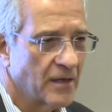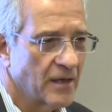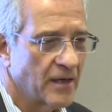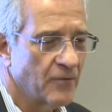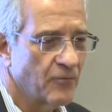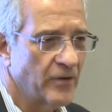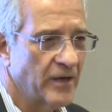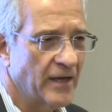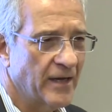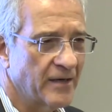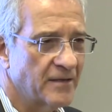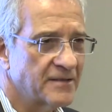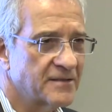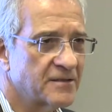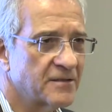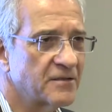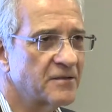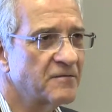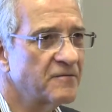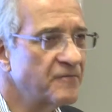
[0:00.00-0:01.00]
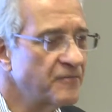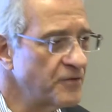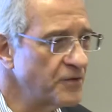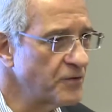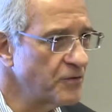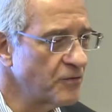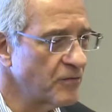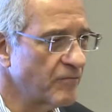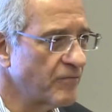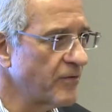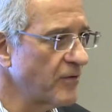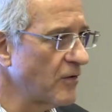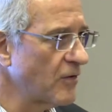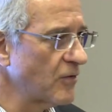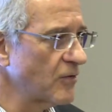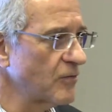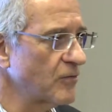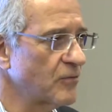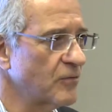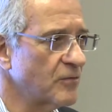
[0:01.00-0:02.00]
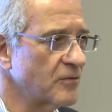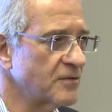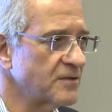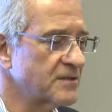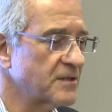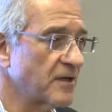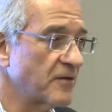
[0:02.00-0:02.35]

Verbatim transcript: And we had a certain view of the Holocaust.